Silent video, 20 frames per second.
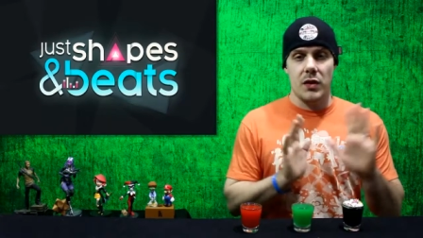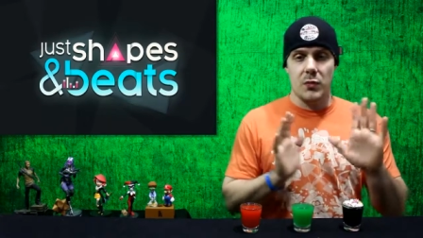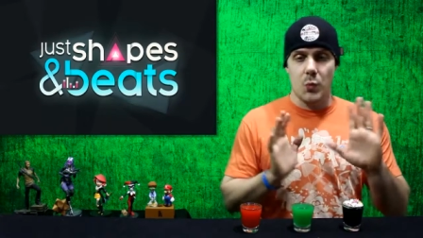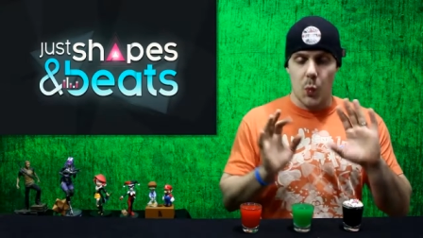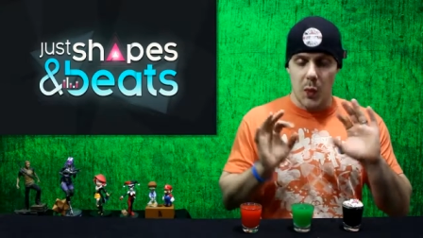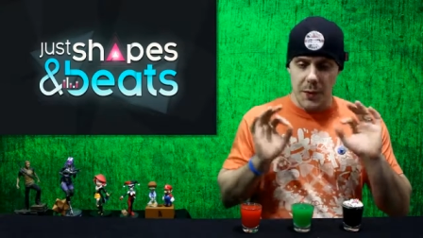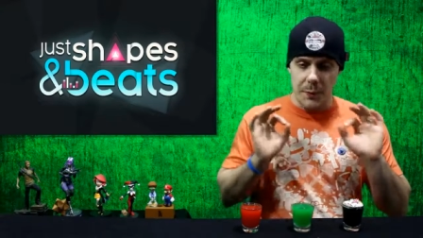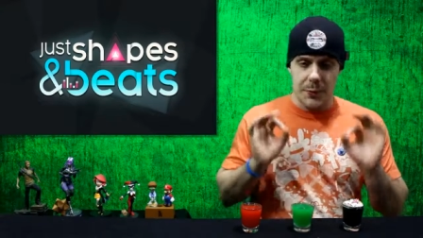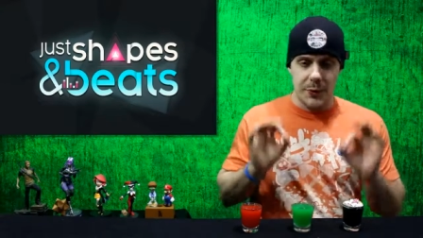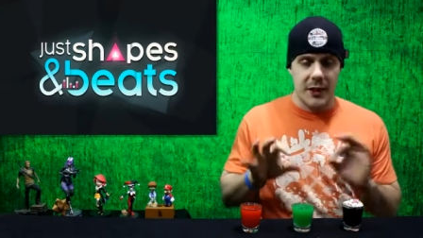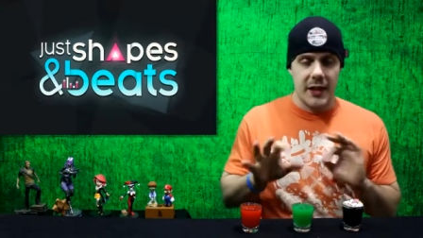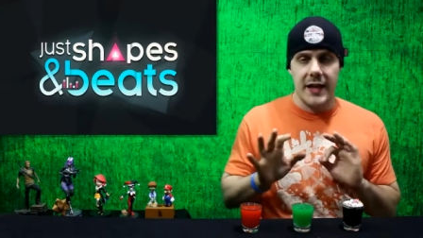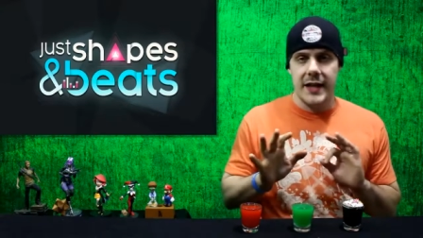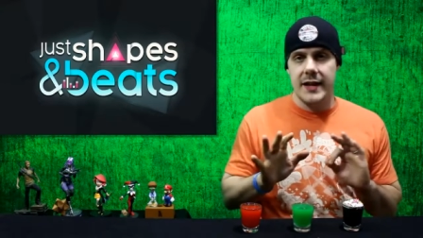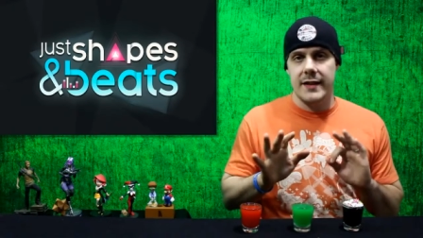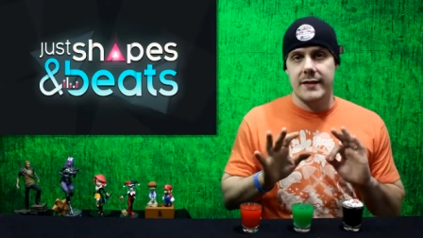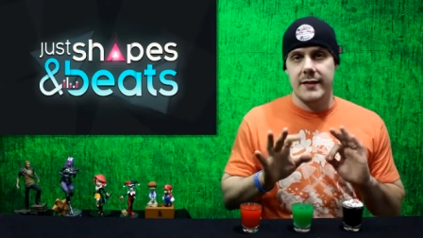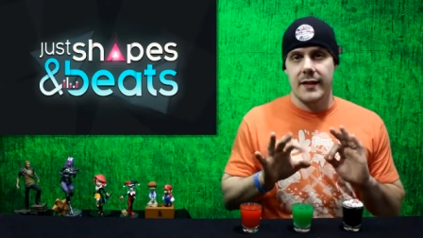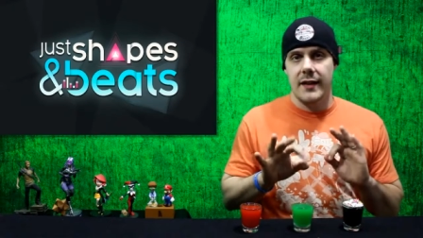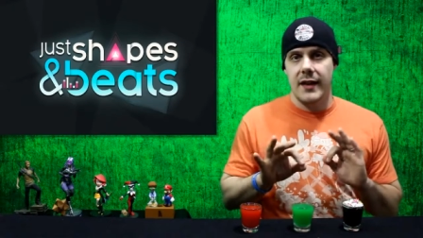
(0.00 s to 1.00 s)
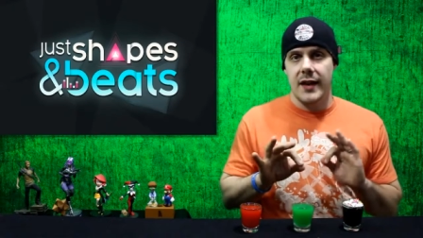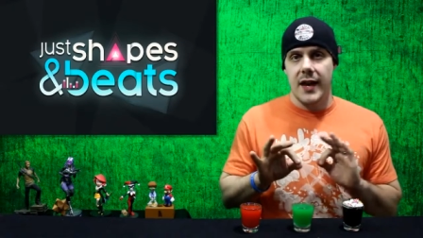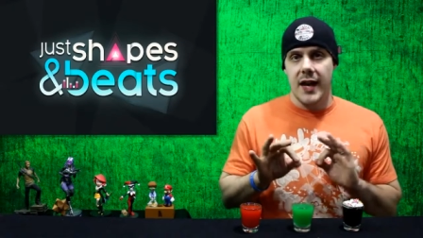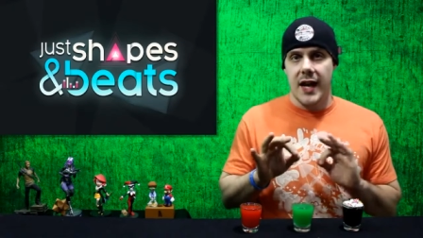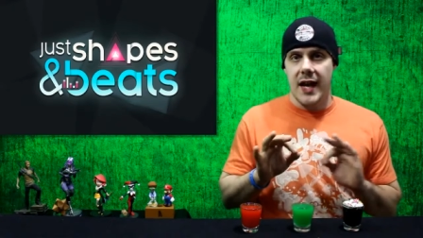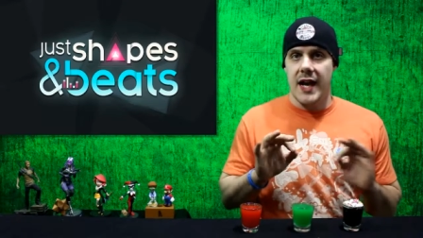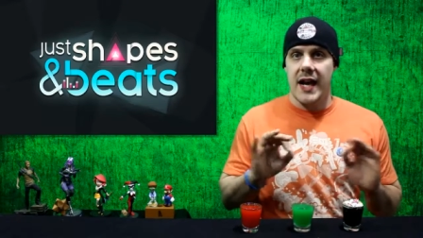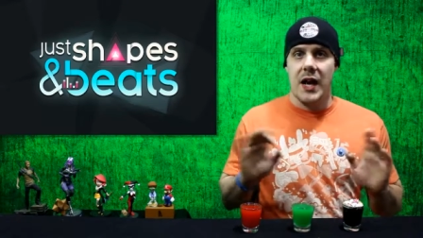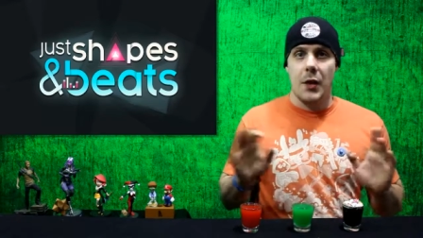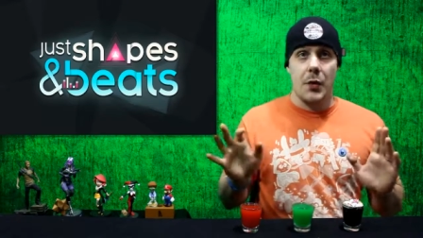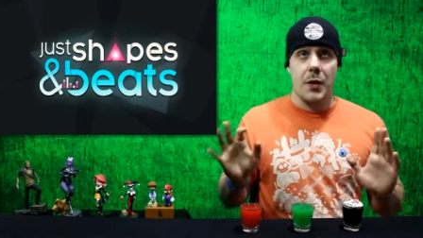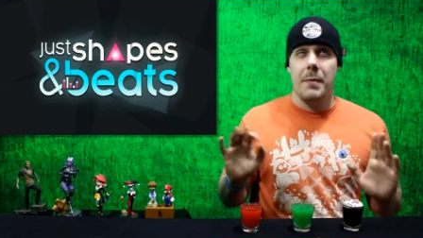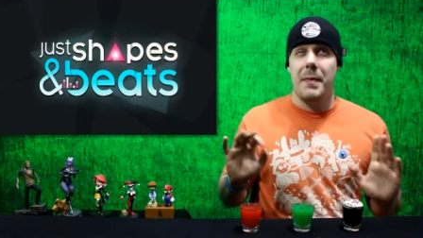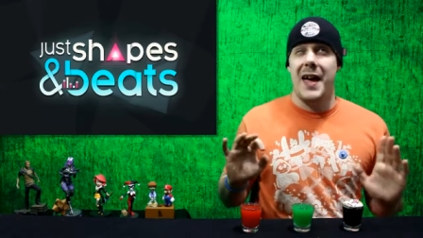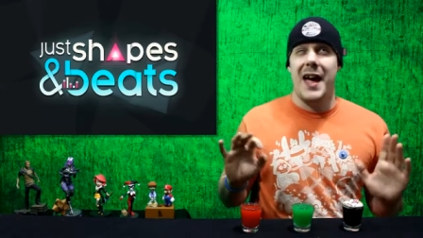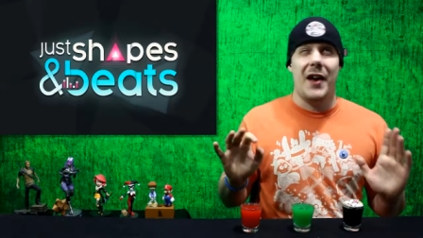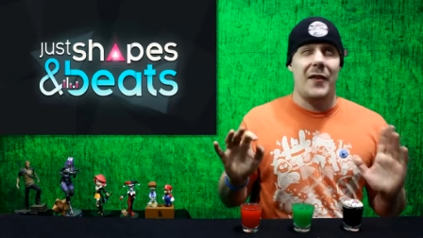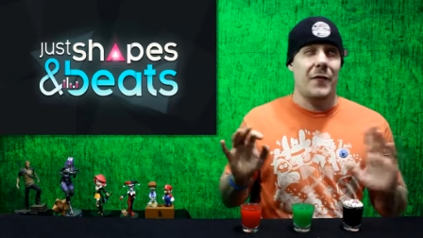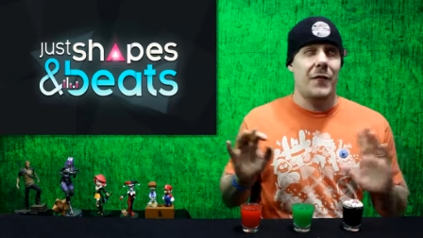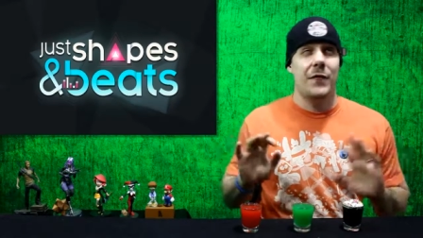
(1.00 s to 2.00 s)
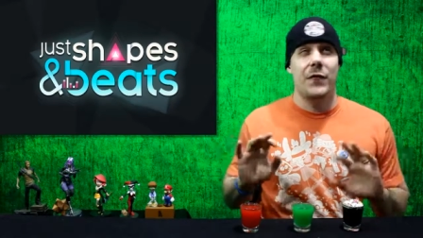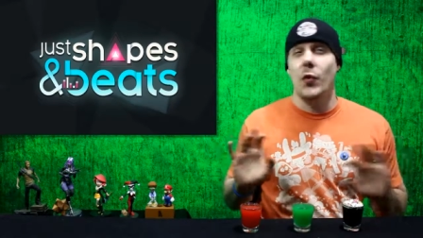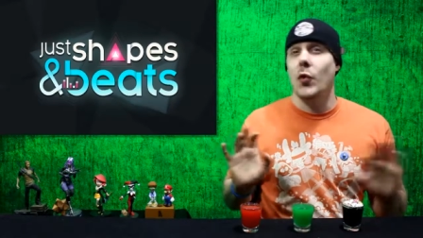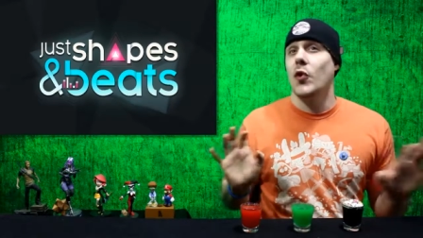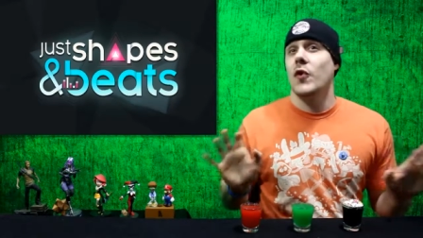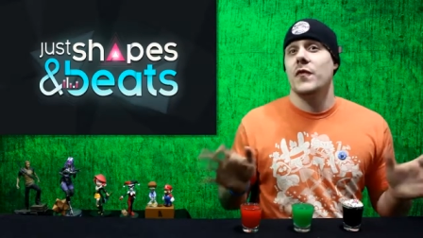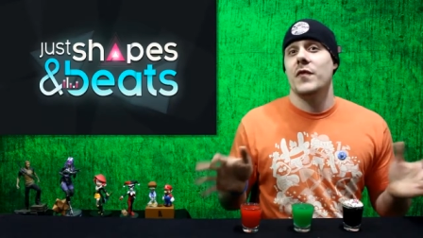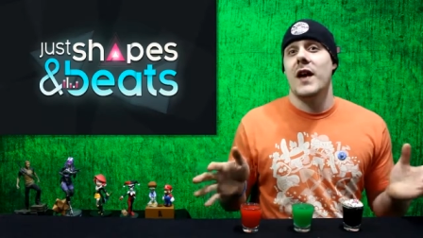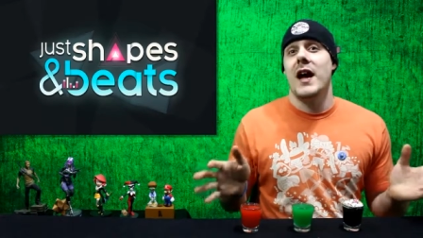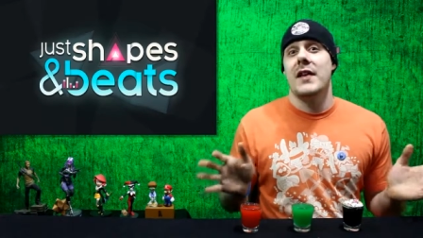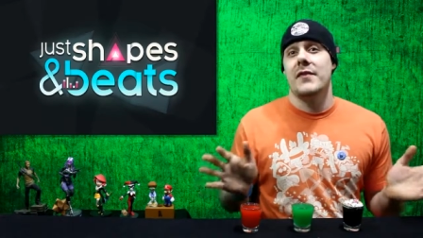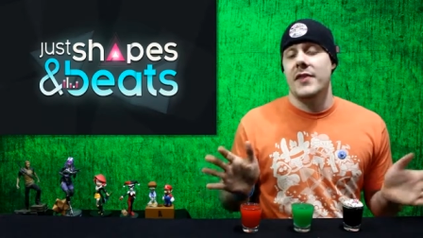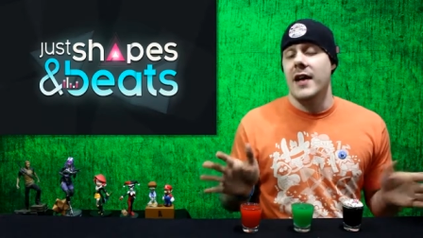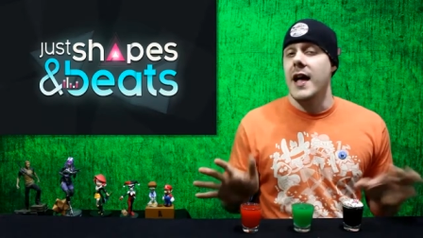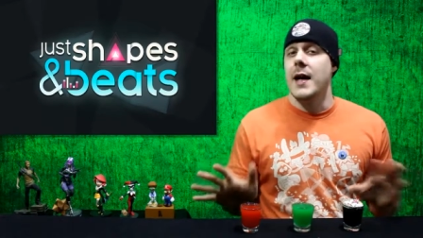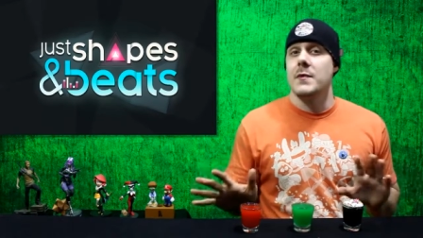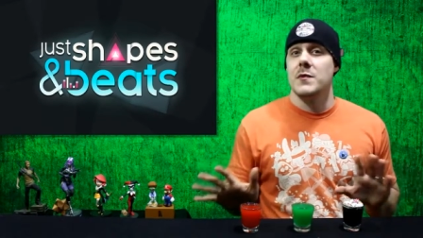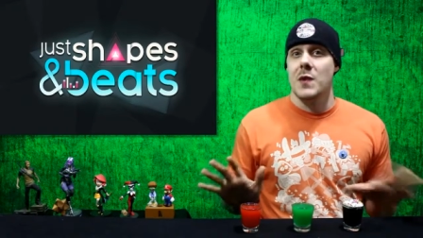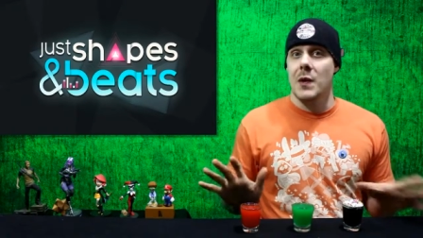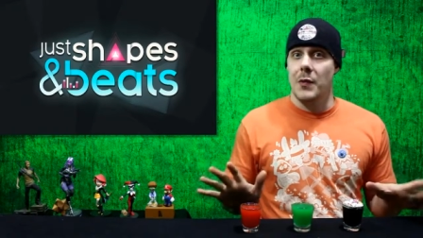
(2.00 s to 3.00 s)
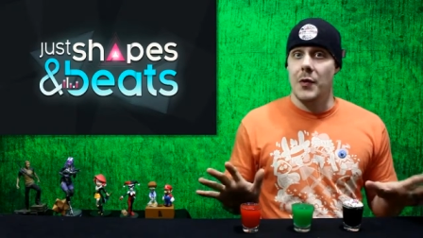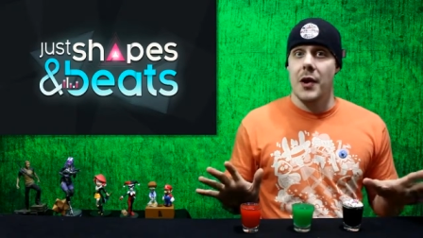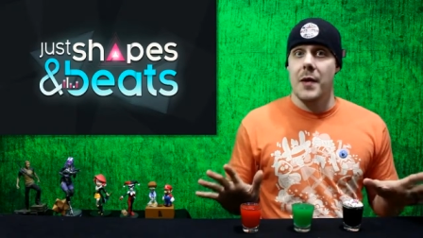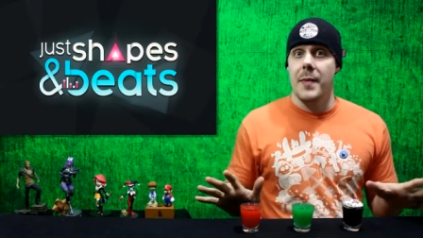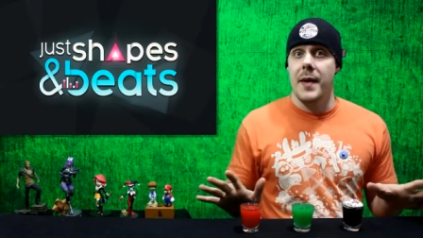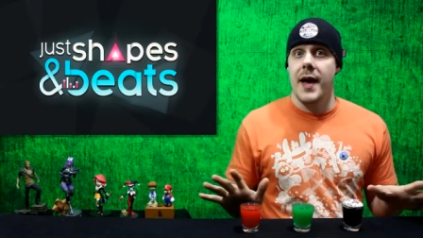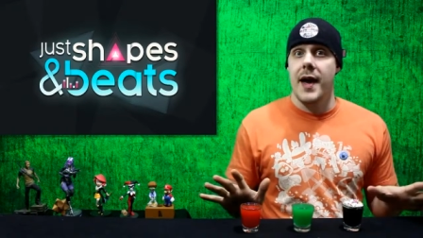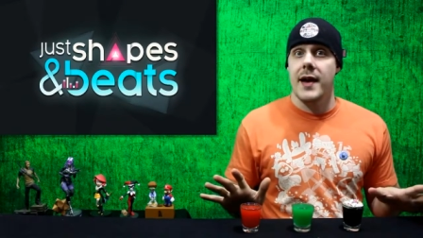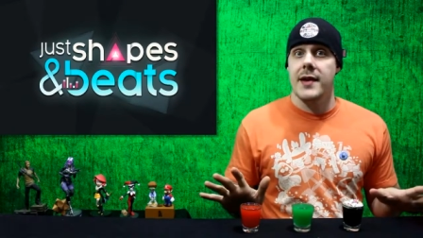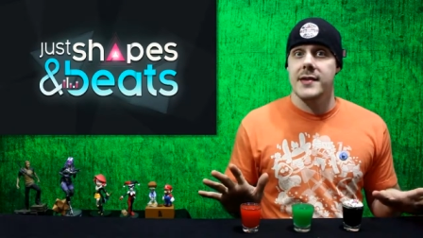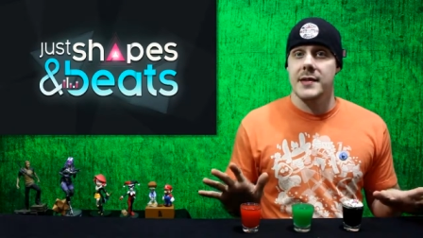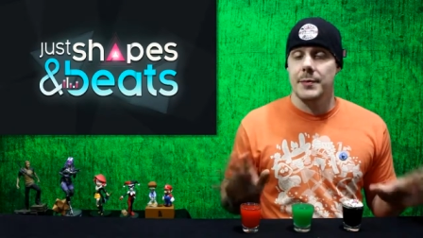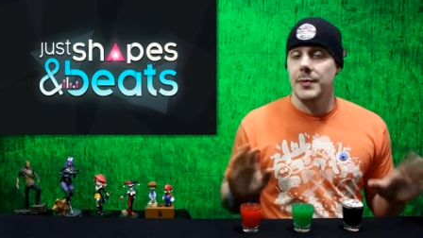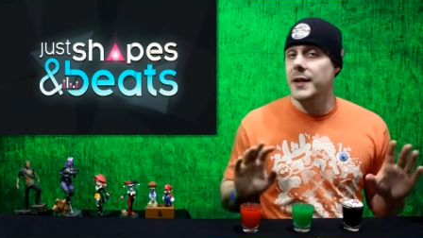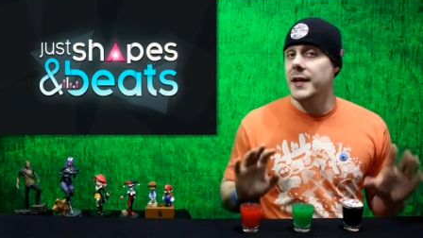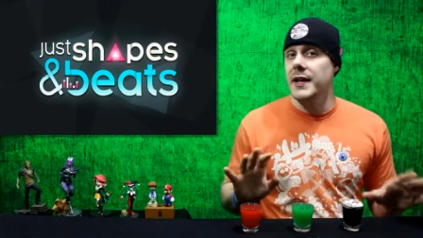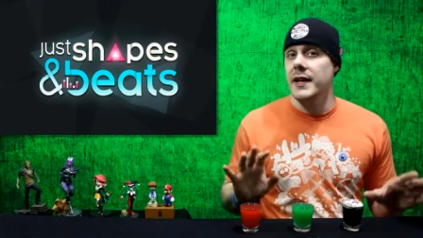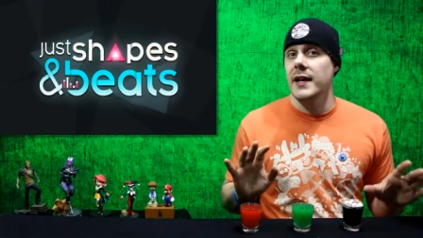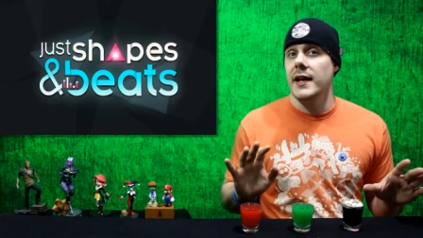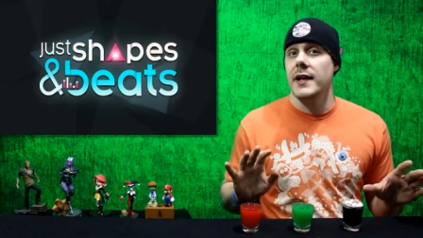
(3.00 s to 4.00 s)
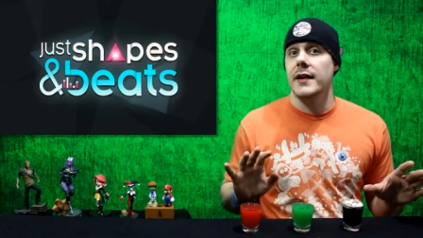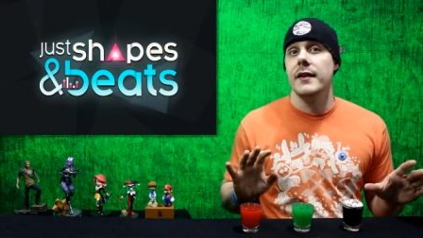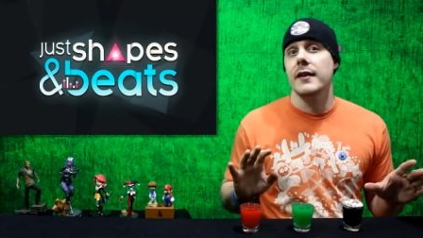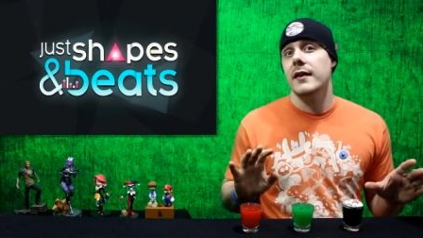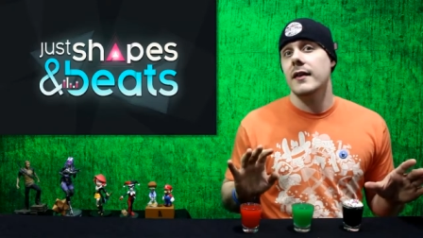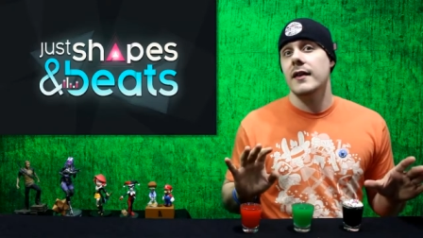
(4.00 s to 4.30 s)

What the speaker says: we played it. And I went back 4 or 5 times while we were at PAX to play it again.